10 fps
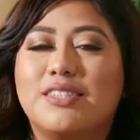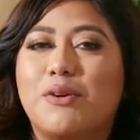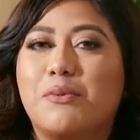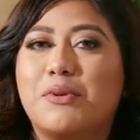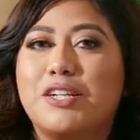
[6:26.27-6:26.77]
So I
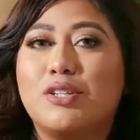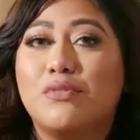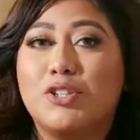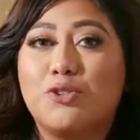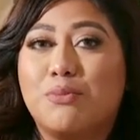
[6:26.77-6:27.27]
went into
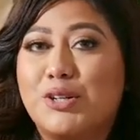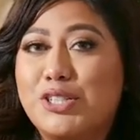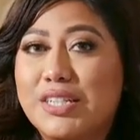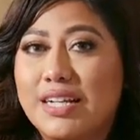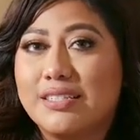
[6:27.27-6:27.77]
visual
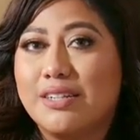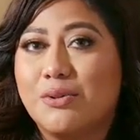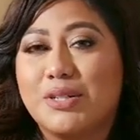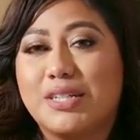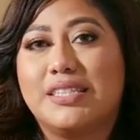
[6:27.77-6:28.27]
merchandising
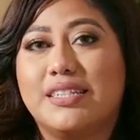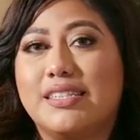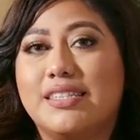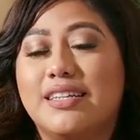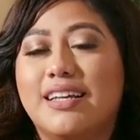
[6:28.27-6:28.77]
courses.